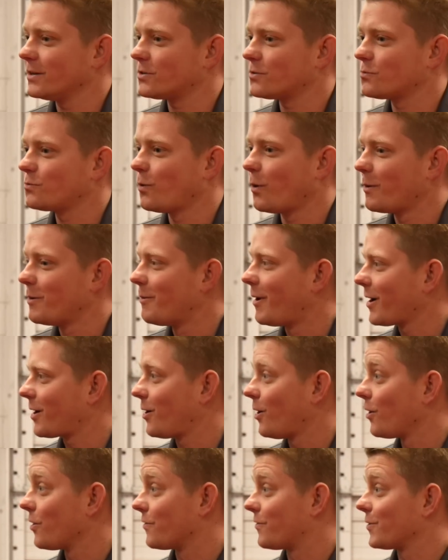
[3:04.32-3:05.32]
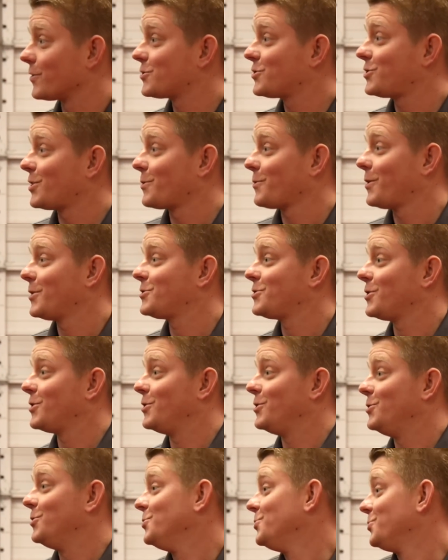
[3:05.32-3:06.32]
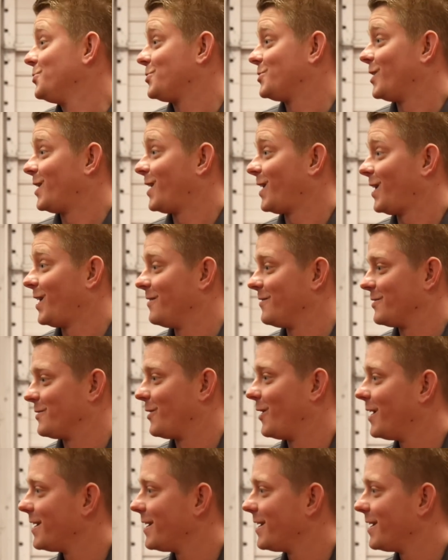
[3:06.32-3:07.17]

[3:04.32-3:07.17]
It's what we might call the first generation to use 911,